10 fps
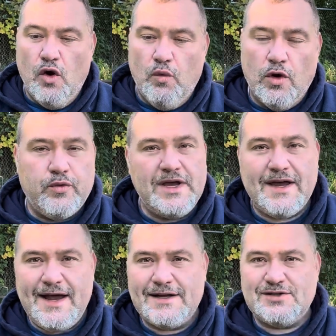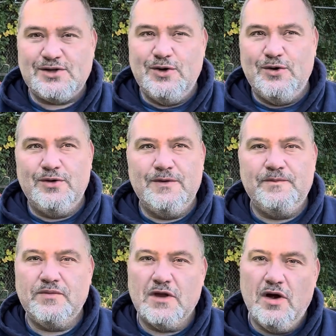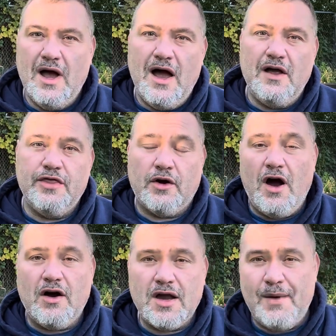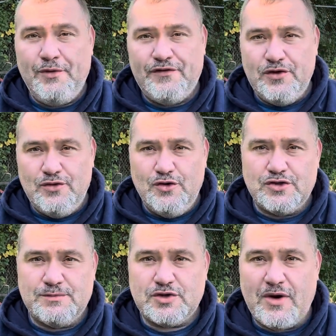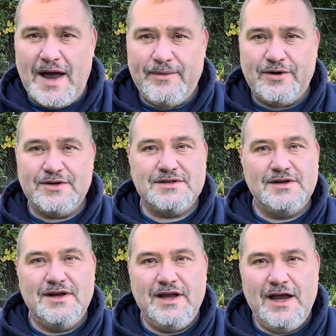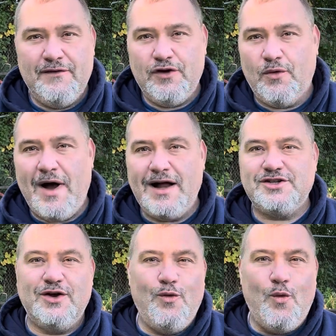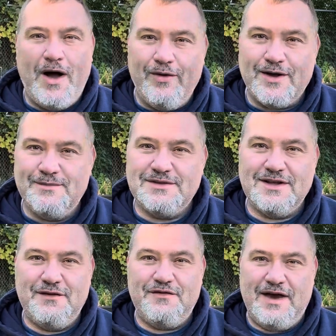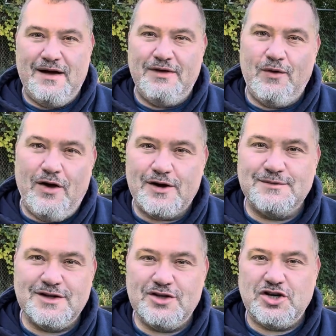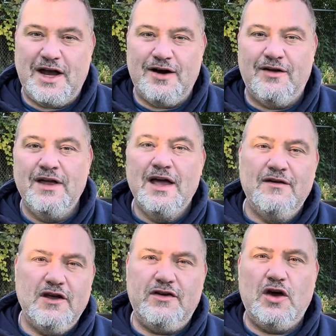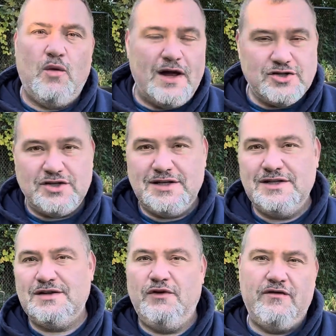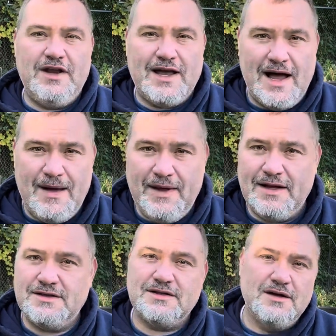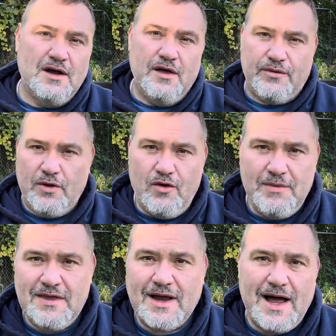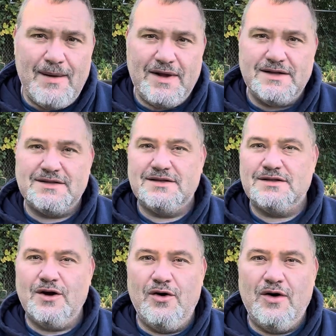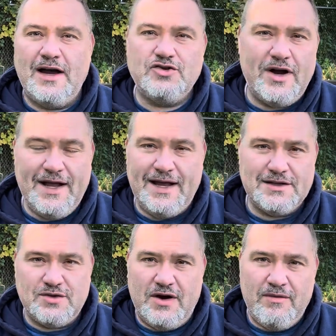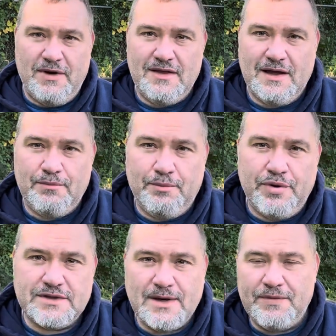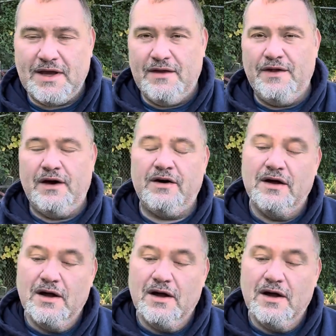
We'll reconnect soon. There are a few new subscribers. If you're watching, welcome to the family, welcome to the channel. If you have any questions, if you have any comments, throw them in the comments. So I try to answer everybody that puts something in there.